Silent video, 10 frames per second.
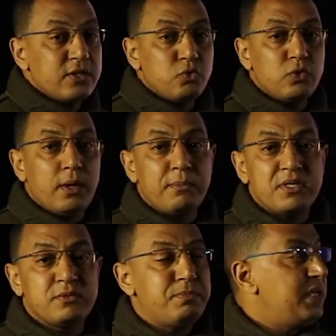the two
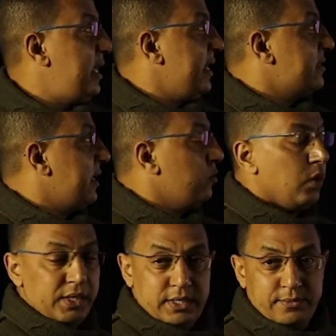numbers be x and
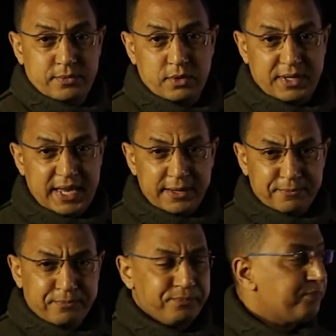y.
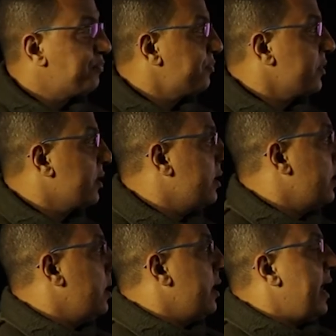Okay?
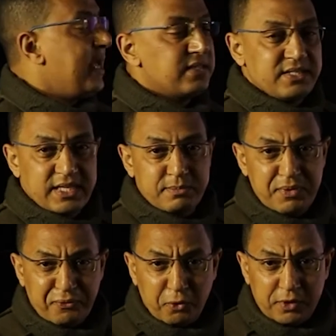As I said
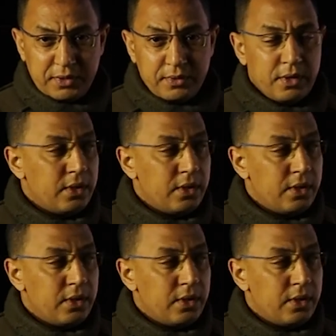before,